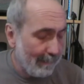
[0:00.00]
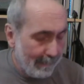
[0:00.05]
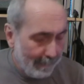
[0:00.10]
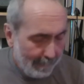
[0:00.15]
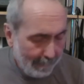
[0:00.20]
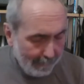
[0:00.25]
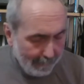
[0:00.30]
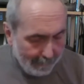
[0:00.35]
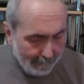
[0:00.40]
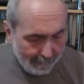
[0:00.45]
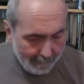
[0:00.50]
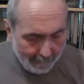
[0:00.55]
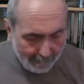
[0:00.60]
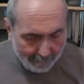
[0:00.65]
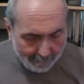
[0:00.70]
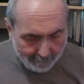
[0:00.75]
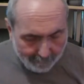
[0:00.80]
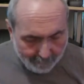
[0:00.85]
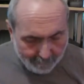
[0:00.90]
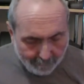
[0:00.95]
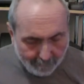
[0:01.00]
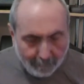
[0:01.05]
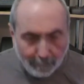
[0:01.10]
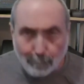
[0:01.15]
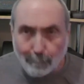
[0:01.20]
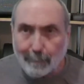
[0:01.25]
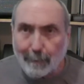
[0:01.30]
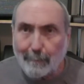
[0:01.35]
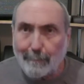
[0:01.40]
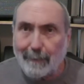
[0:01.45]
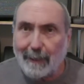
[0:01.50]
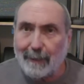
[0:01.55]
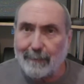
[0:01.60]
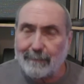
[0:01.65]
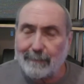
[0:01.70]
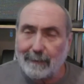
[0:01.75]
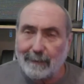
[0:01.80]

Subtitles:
And I'm going to tell you a little bit about it.